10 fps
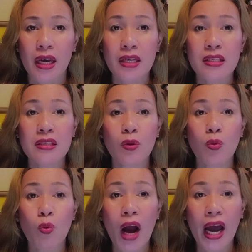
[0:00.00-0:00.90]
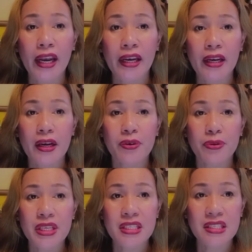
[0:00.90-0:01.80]
is the one
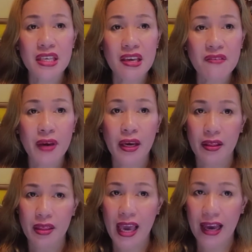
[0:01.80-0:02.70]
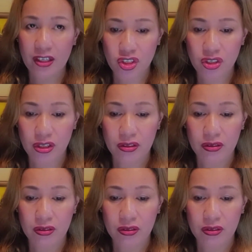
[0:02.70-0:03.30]
receiving the action.